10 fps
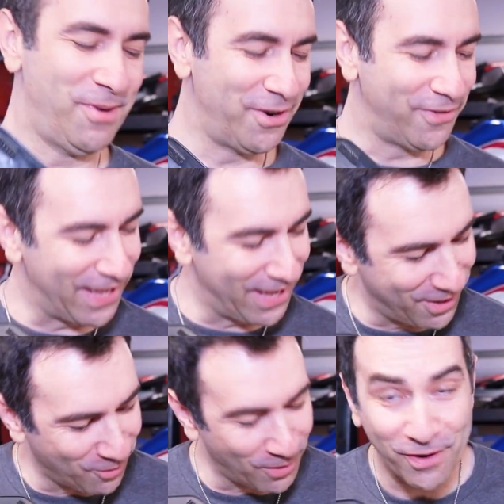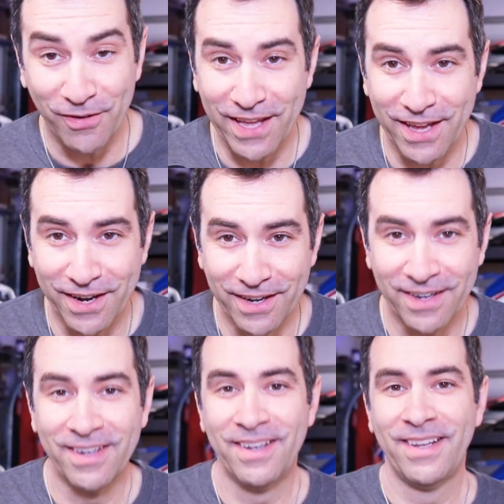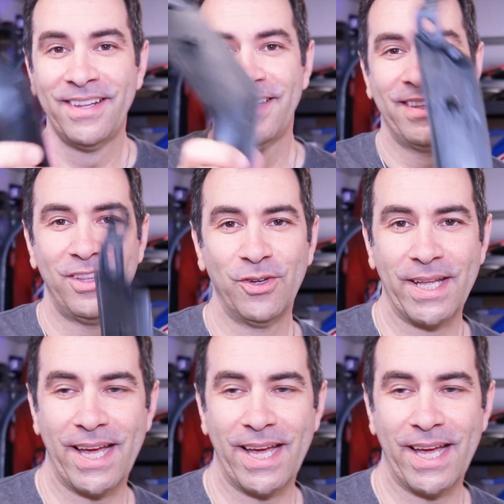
one over here, one over here, do